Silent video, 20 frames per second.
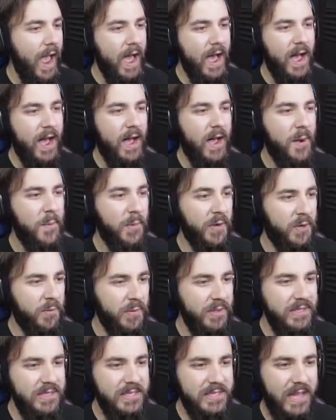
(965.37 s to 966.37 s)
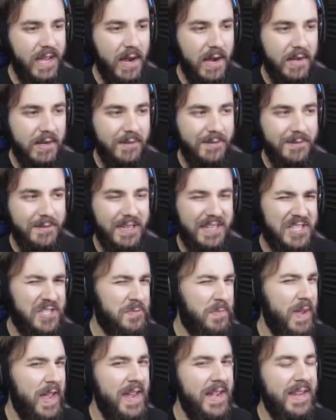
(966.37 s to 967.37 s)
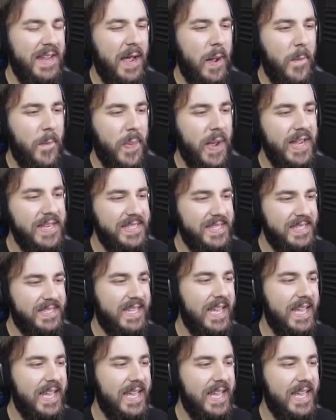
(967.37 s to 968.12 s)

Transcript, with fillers: uh, we can really start expanding our bases,